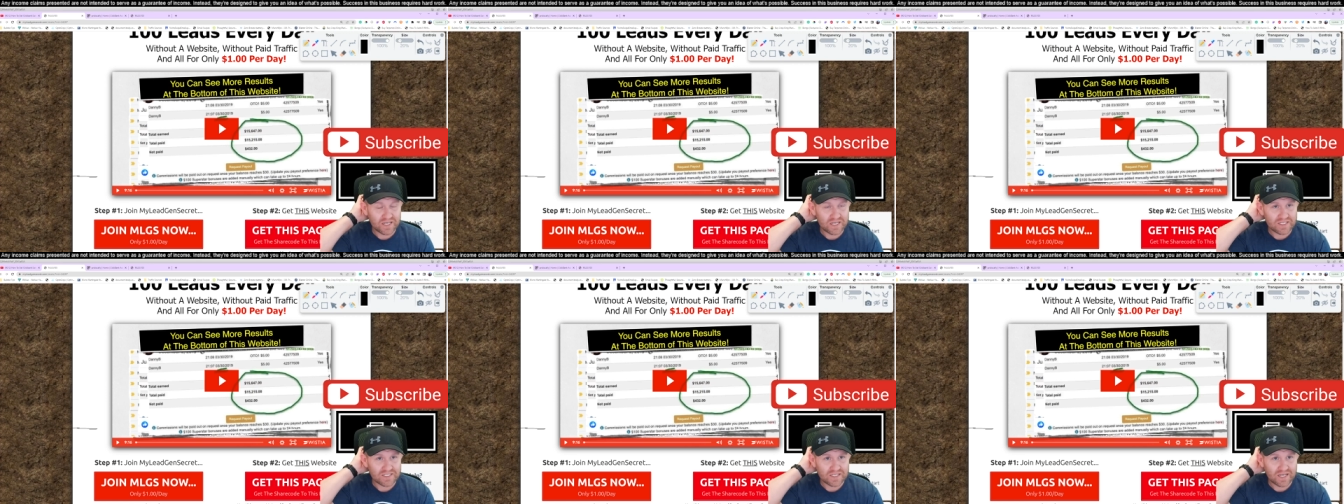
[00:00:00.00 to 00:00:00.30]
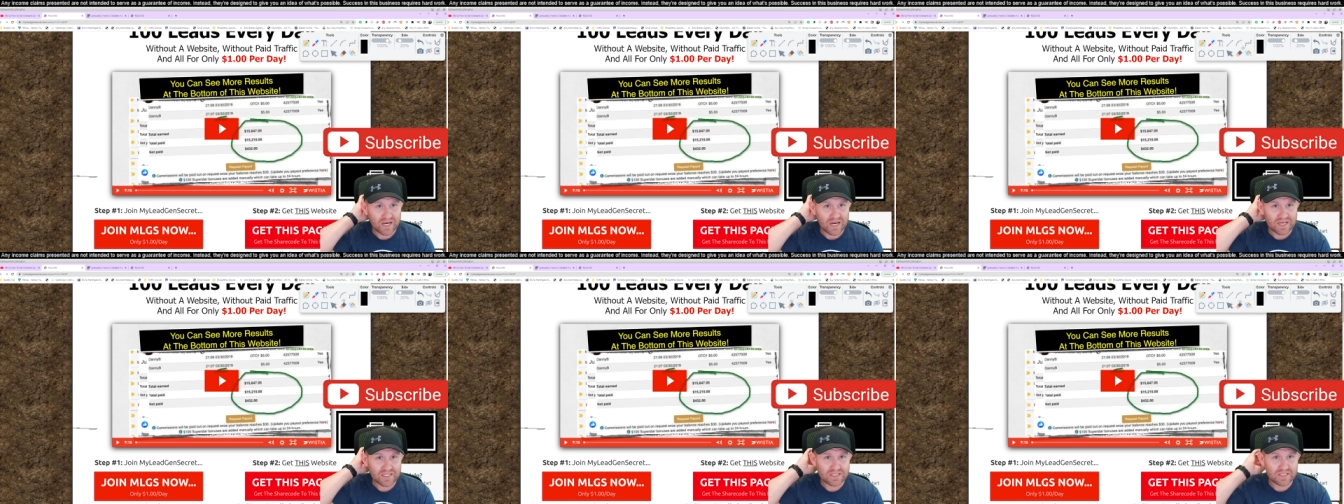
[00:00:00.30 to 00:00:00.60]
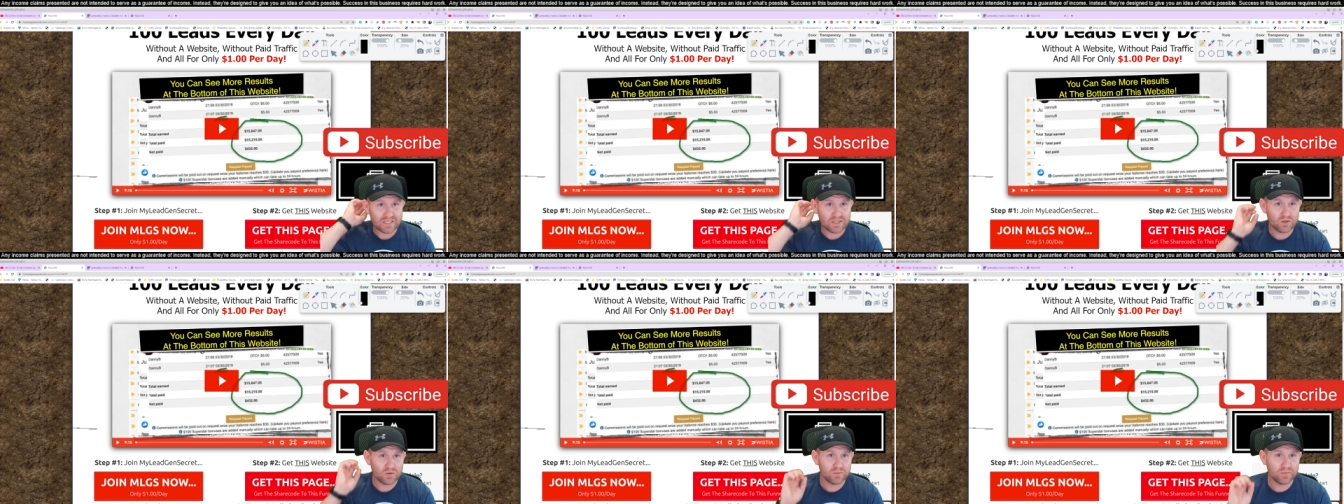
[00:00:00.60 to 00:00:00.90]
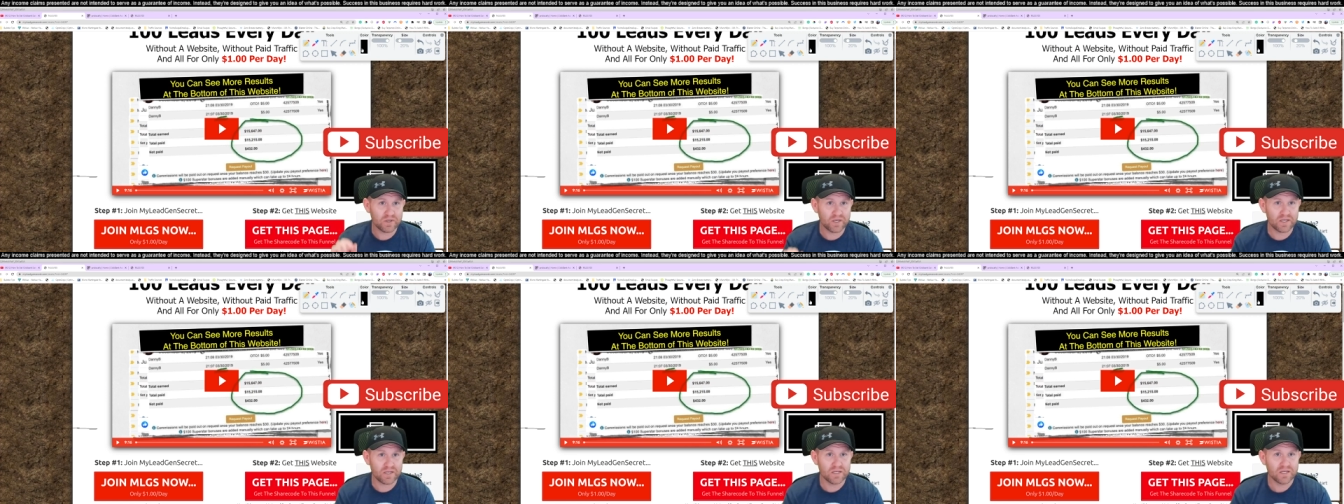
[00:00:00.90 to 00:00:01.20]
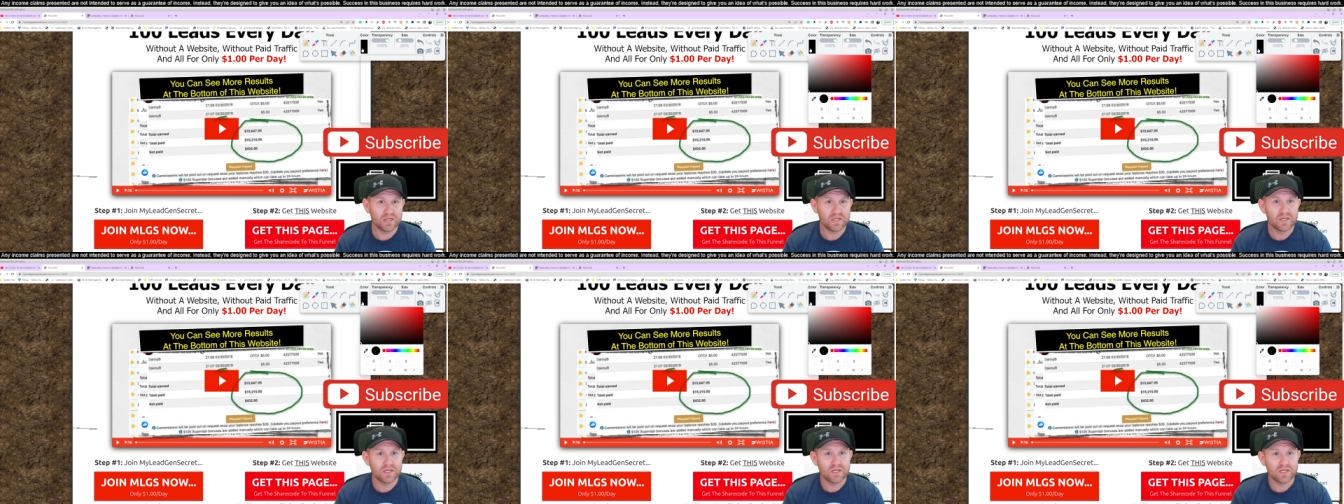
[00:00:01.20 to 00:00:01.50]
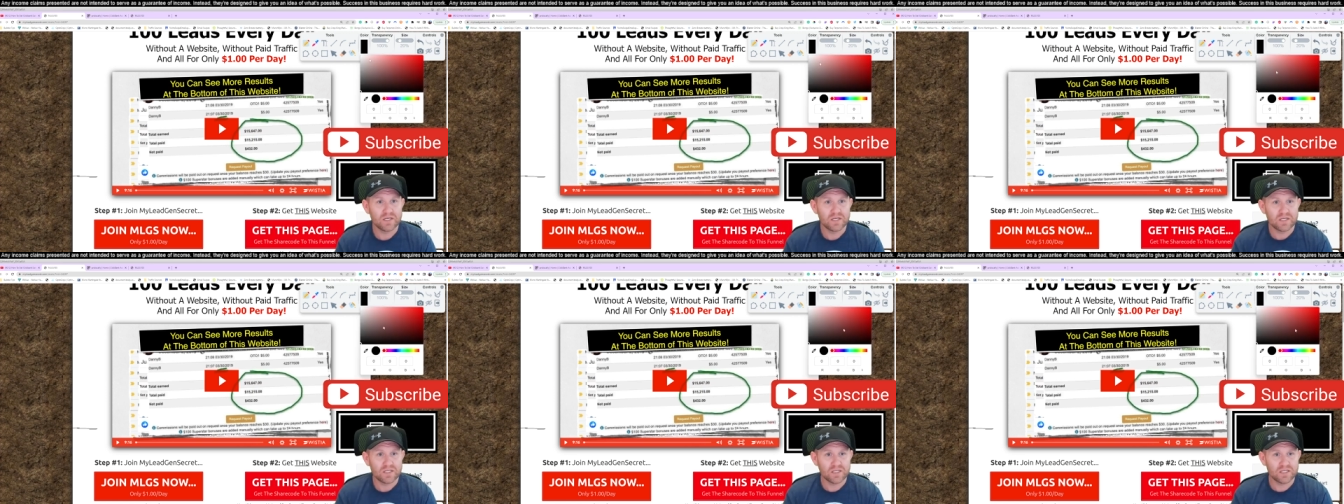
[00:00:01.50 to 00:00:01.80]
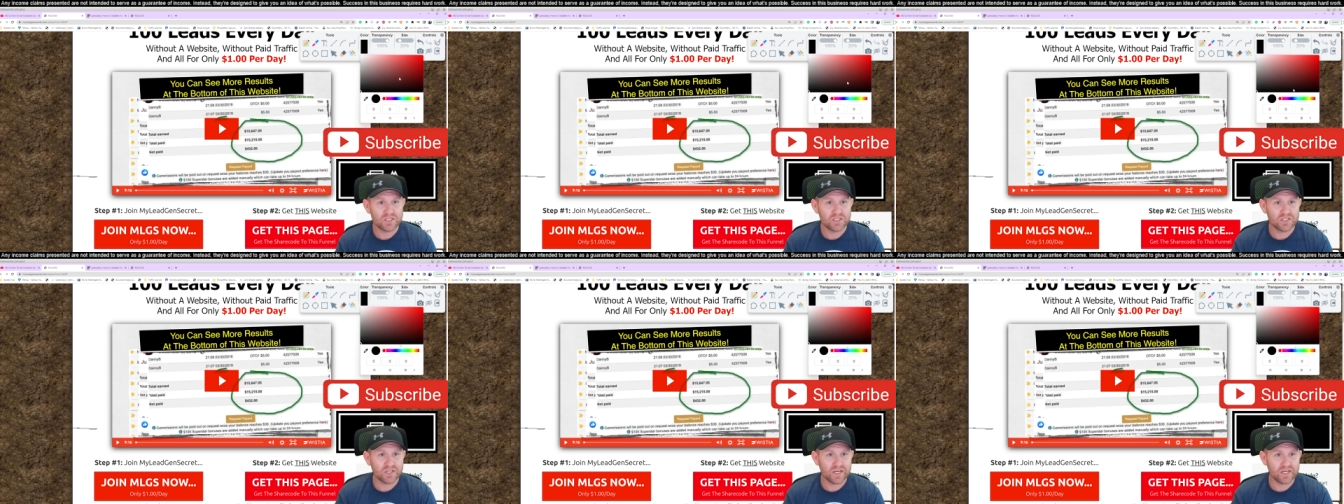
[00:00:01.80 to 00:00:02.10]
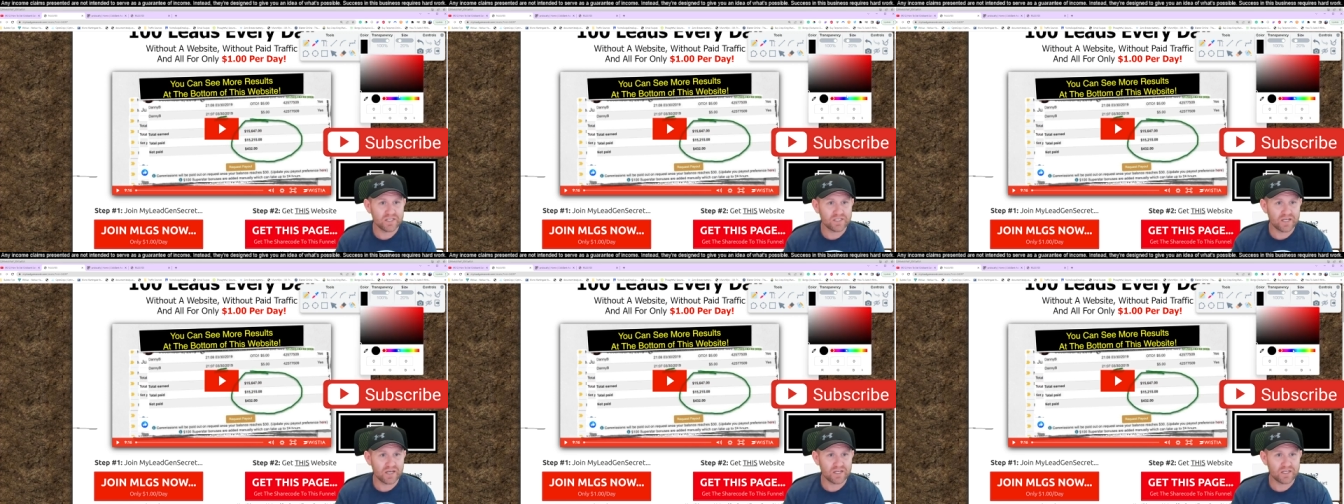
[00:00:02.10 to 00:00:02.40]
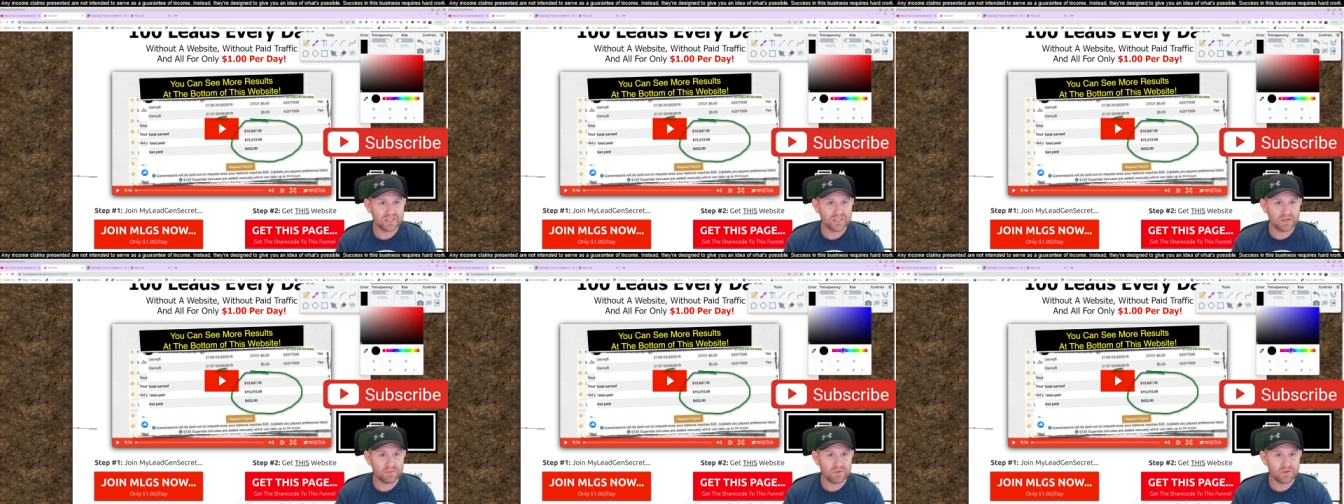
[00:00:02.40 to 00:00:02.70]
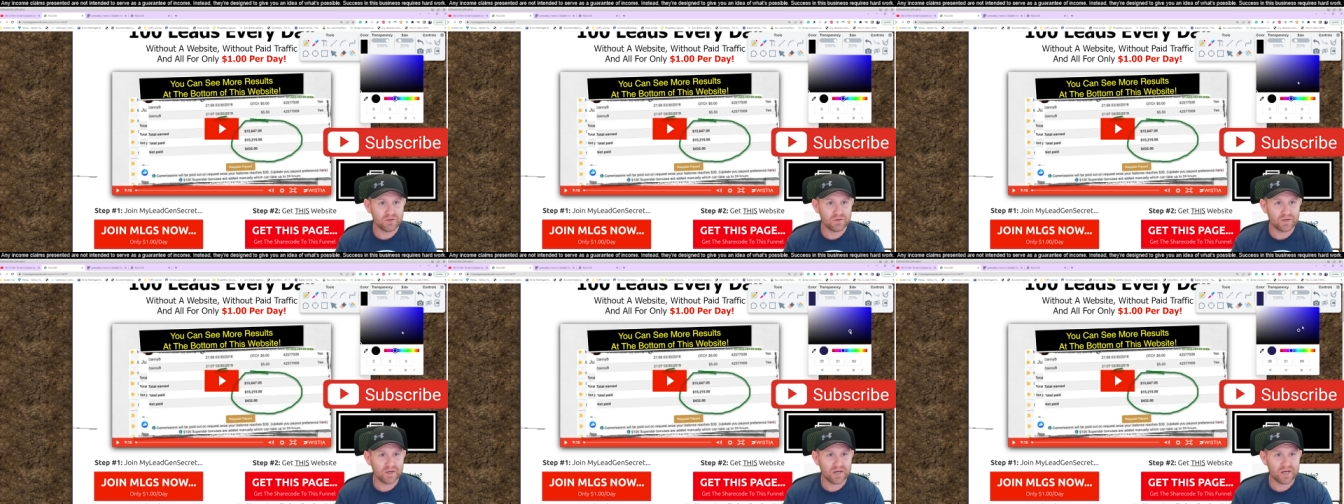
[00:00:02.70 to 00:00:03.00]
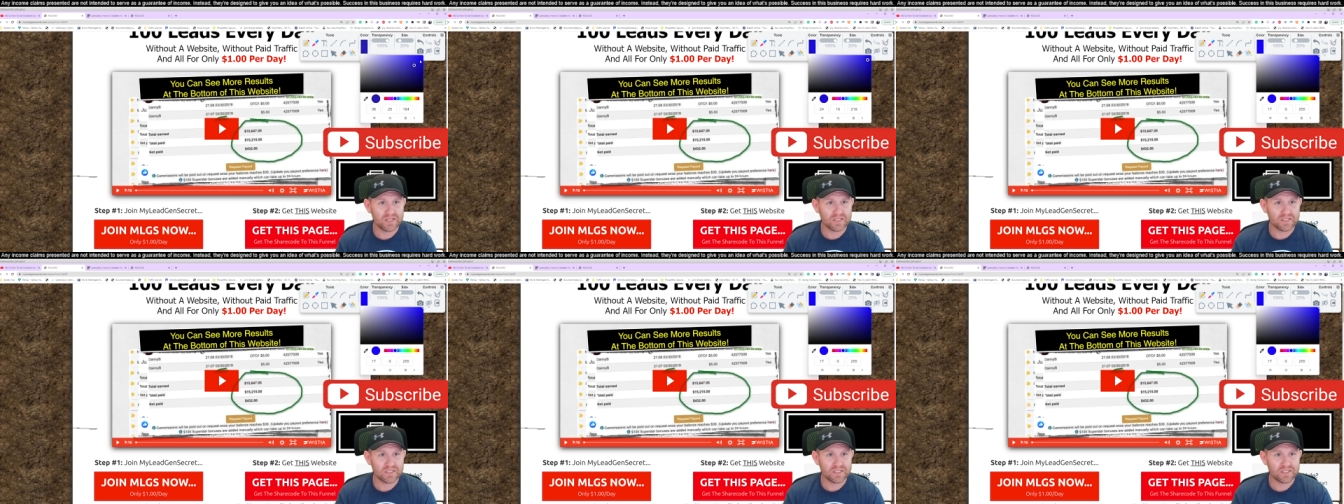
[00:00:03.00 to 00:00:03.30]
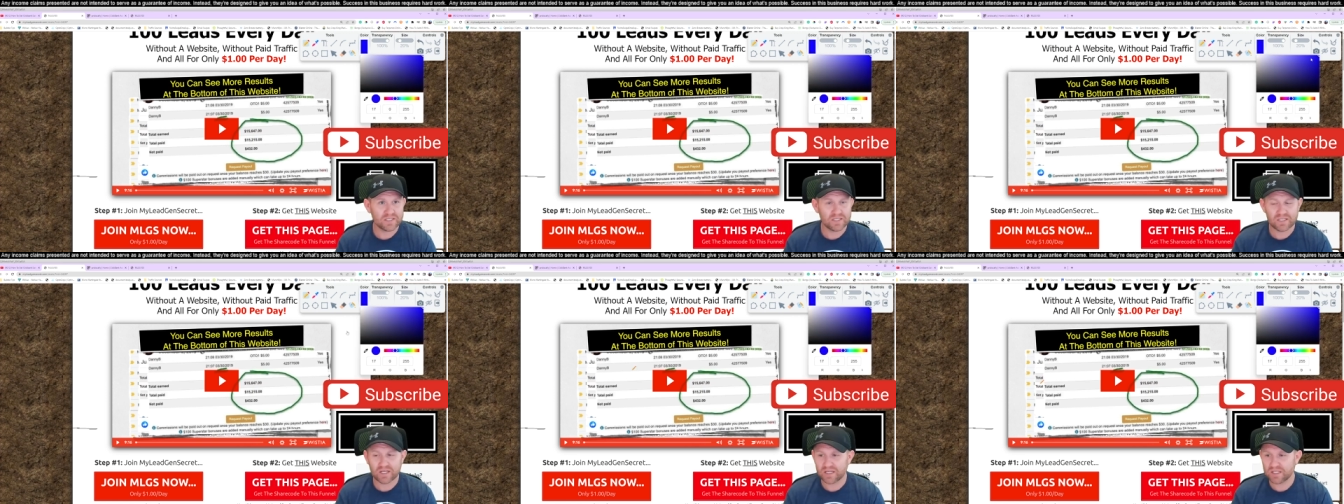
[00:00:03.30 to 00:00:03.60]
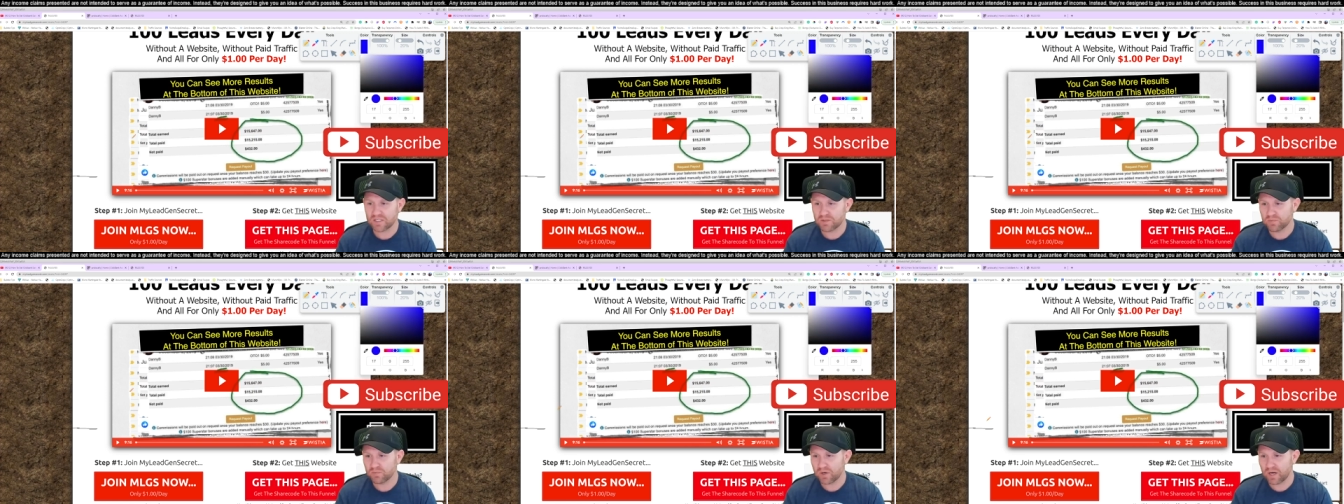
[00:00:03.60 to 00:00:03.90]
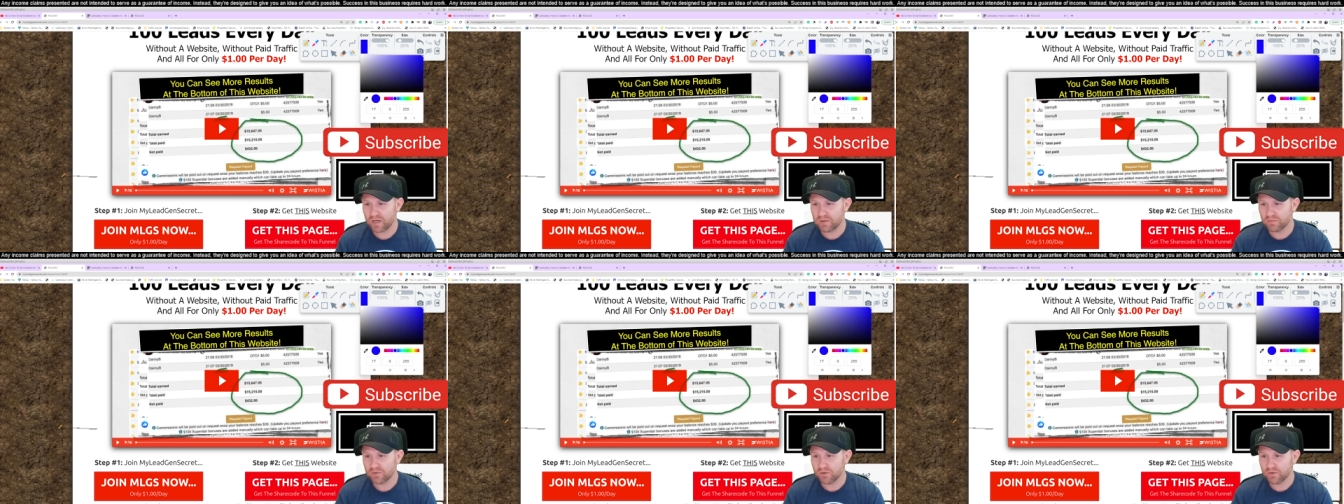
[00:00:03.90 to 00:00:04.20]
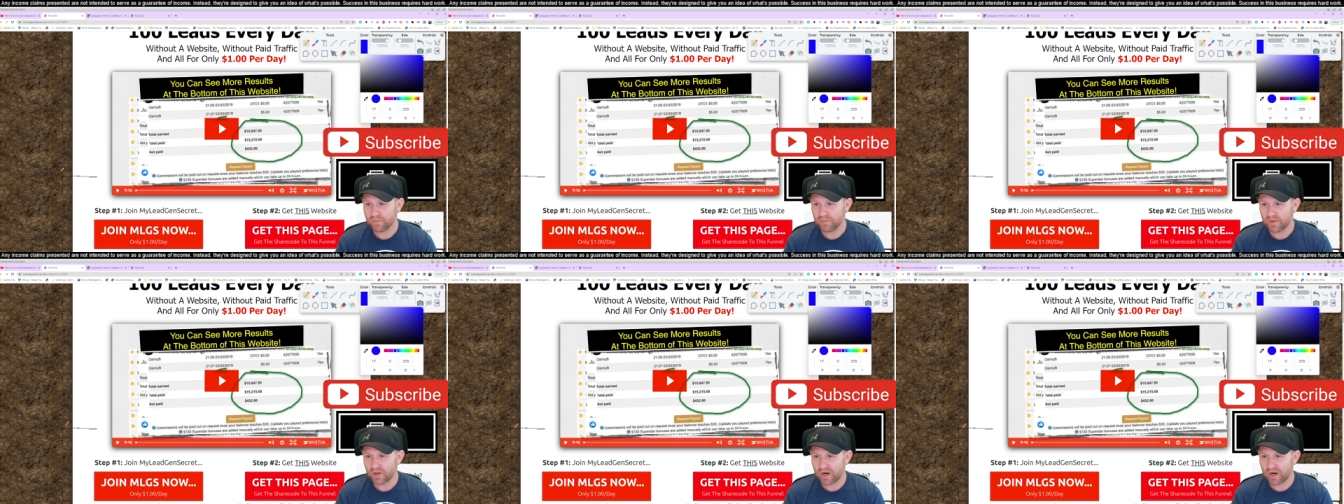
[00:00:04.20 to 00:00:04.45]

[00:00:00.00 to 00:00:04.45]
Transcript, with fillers: that size a little bit. Let's change that to something you guys can see, like this bright blue.